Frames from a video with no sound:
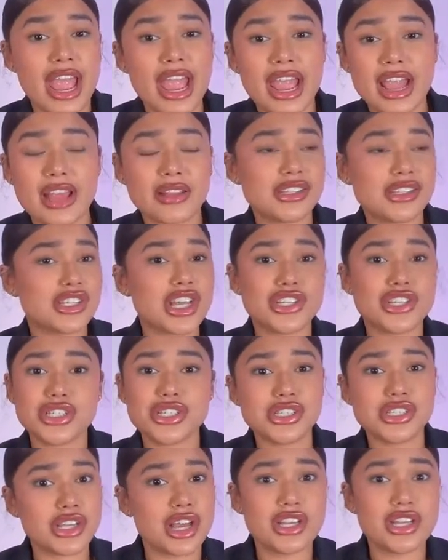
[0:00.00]
and such
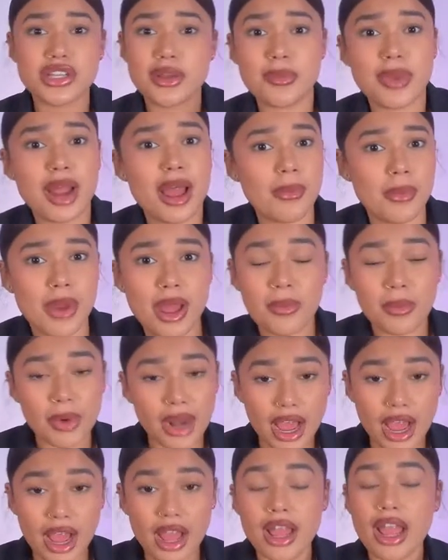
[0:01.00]
and blah, blah,
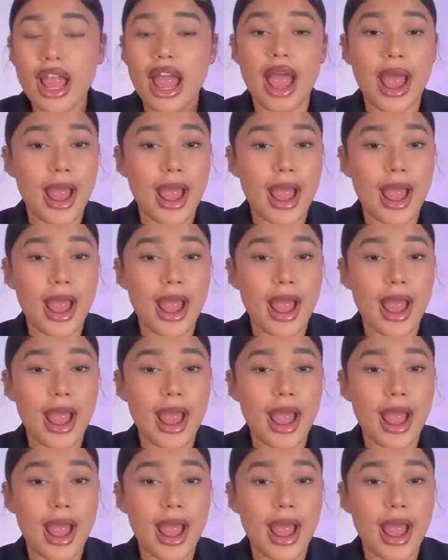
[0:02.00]
blah.